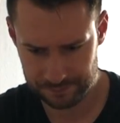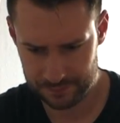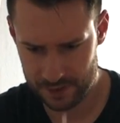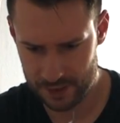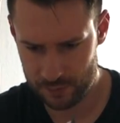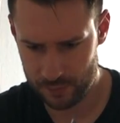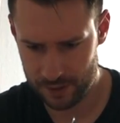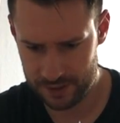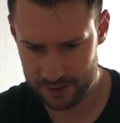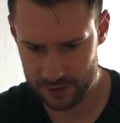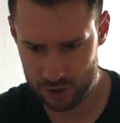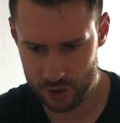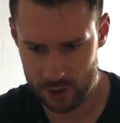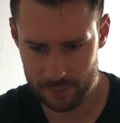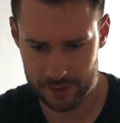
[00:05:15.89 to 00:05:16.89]
This one is in
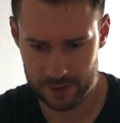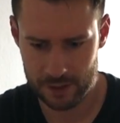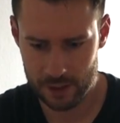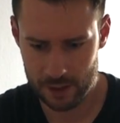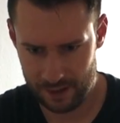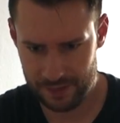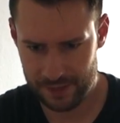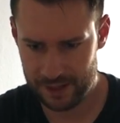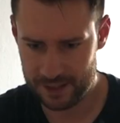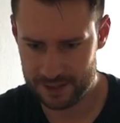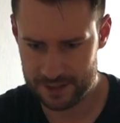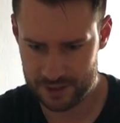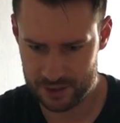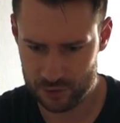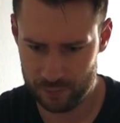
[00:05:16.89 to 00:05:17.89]
German. I think
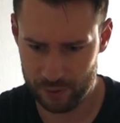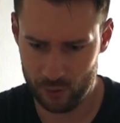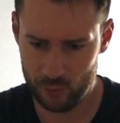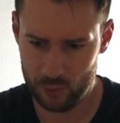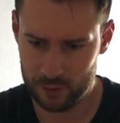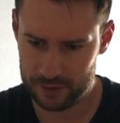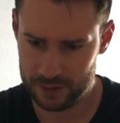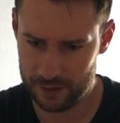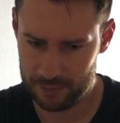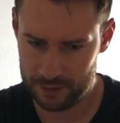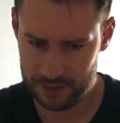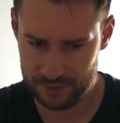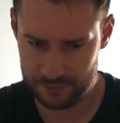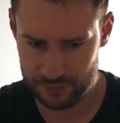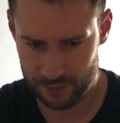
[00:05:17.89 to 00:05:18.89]
it's super old, I
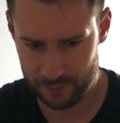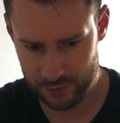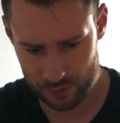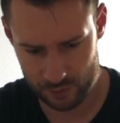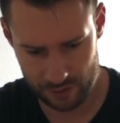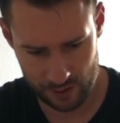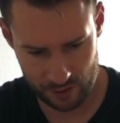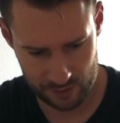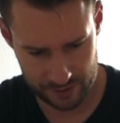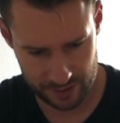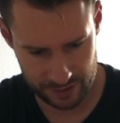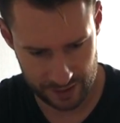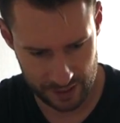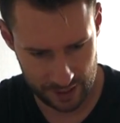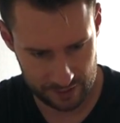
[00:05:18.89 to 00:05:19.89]
believe from
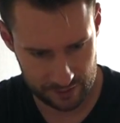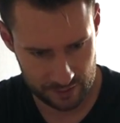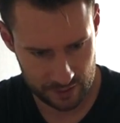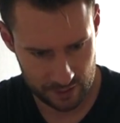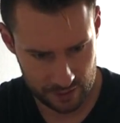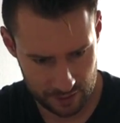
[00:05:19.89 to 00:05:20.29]
2009.